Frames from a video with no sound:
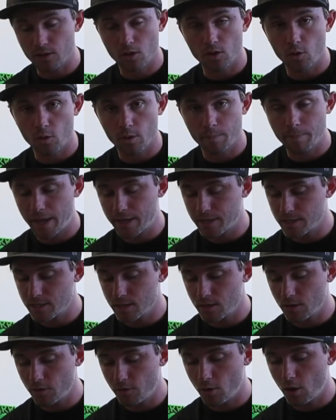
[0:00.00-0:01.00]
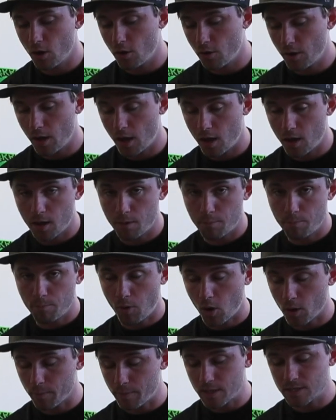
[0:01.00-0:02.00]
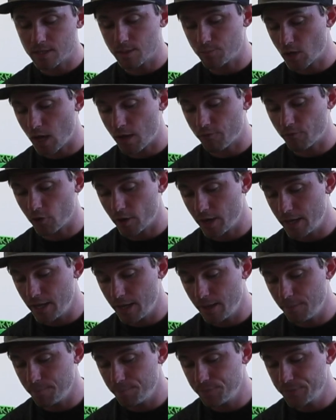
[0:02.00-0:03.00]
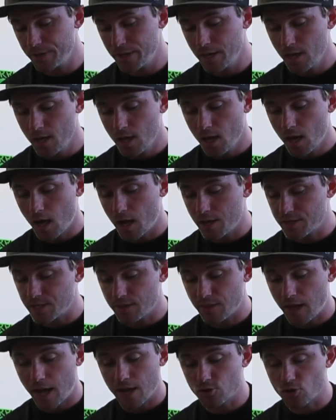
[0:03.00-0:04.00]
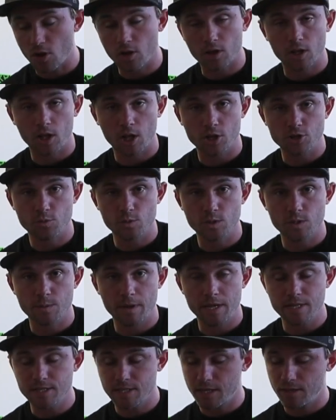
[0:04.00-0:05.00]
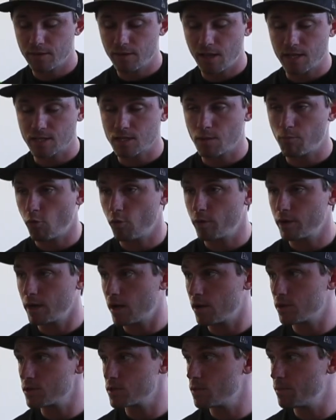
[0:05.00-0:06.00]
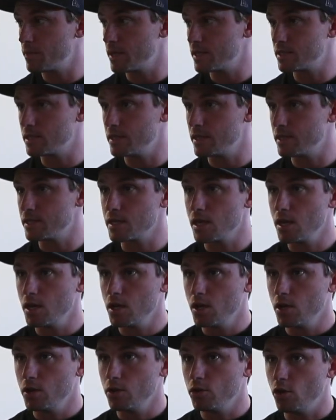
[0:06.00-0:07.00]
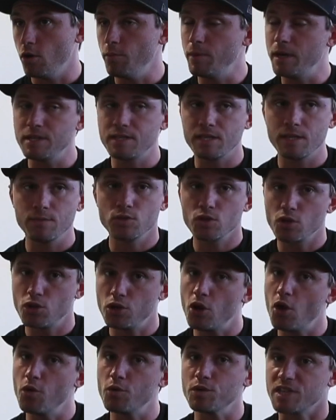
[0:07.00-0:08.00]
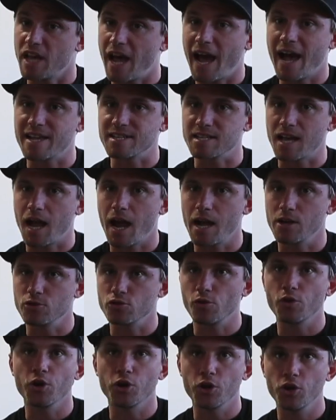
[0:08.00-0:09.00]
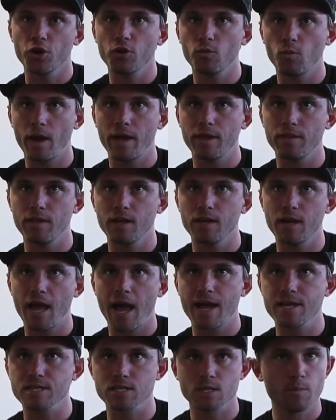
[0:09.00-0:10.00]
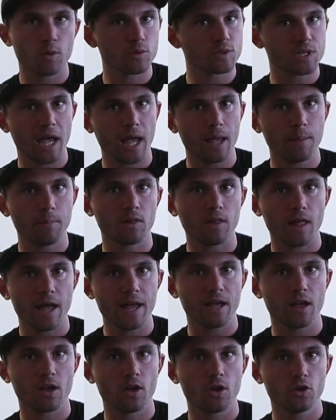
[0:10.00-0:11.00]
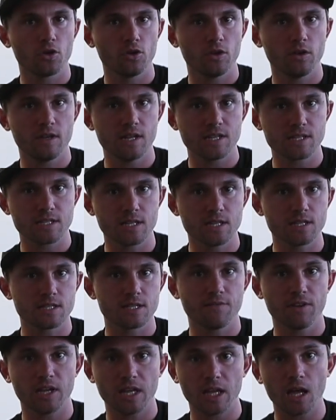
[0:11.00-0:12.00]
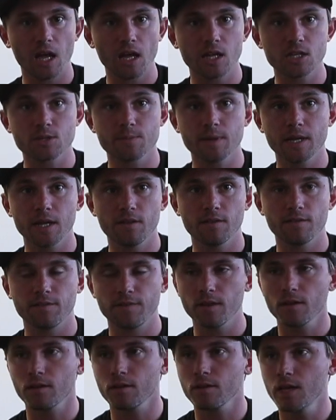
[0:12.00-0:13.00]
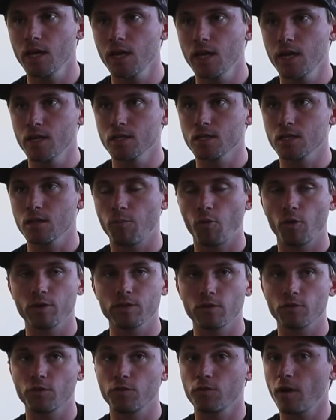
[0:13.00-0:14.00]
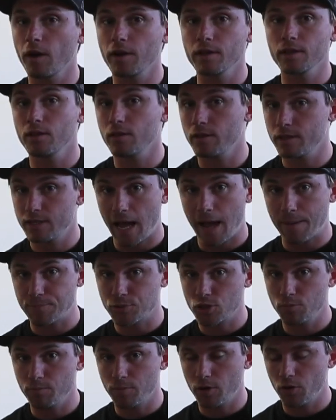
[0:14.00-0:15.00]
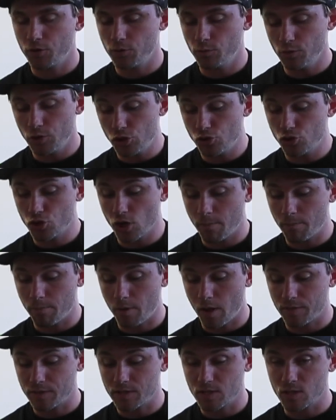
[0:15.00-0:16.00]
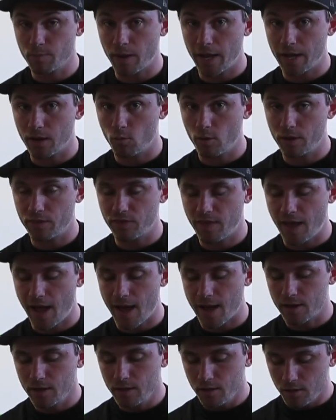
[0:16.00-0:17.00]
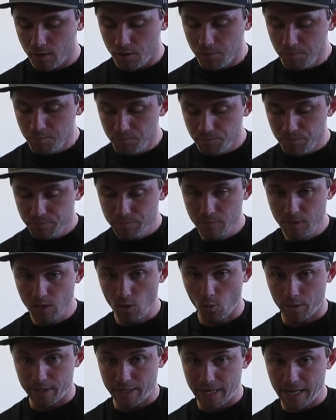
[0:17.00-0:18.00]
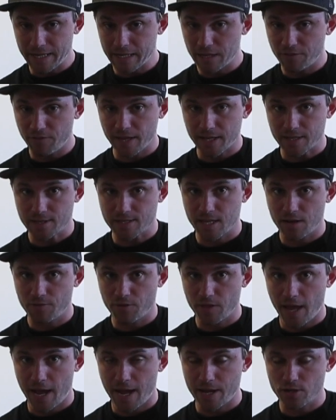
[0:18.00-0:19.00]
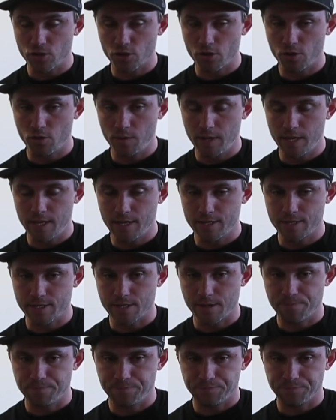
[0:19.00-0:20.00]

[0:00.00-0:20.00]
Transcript: the lower pegs and the bar mounts up top for him. He said the hydraulic clutch was amazing, and that's a point I also missed is nobody seems to notice it has a hydro in a good way. It has the most cable-like distance of engagement and feel to the point there's very little adaptation period when you jump on this bike with that. The only negative I can say for the hydro is